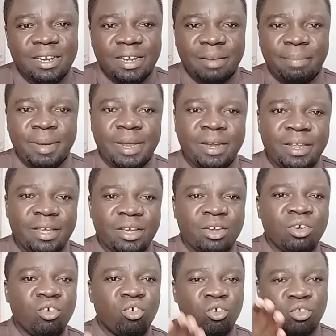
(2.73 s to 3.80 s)

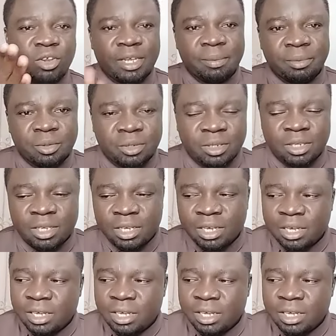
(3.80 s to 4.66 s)
depending on your time zone.